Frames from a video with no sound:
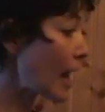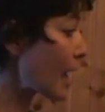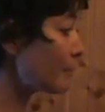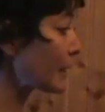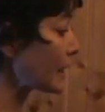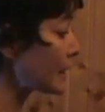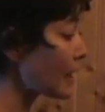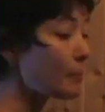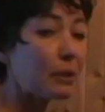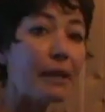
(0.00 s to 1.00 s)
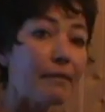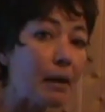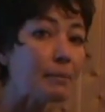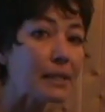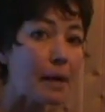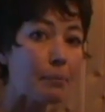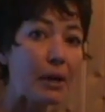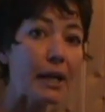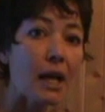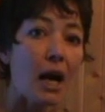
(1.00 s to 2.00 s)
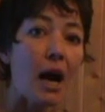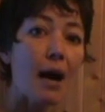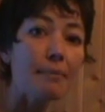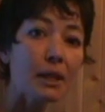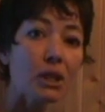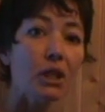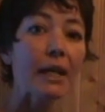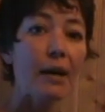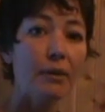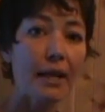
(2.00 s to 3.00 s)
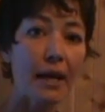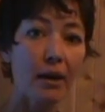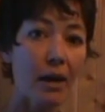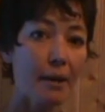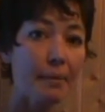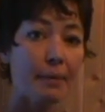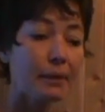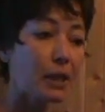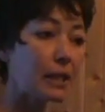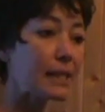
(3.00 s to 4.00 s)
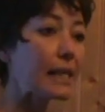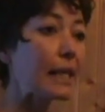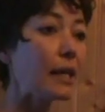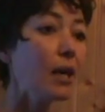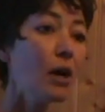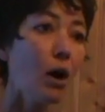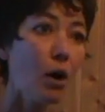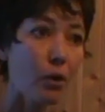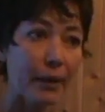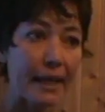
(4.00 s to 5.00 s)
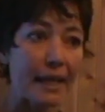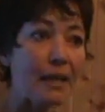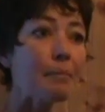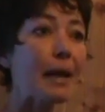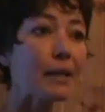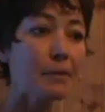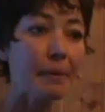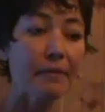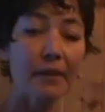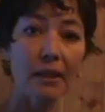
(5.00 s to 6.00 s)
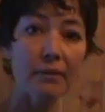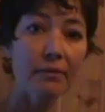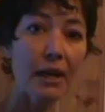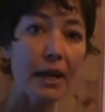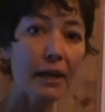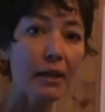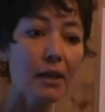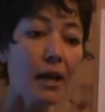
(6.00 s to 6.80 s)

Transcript: And because I believe I'm separate, I'm going to look out there and I'm going to see, oh, he makes me feel afraid.